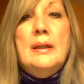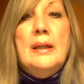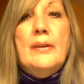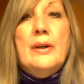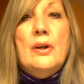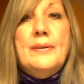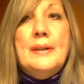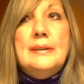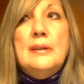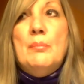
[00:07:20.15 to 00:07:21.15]
Now, the earth
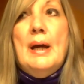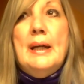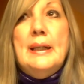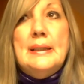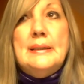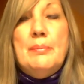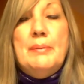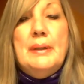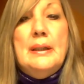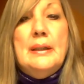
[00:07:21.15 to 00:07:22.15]
doesn't mind
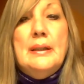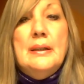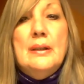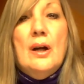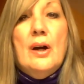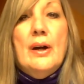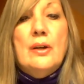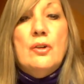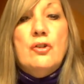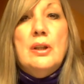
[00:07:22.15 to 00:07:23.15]
accepting our
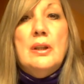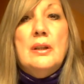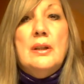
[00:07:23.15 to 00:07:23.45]
energy.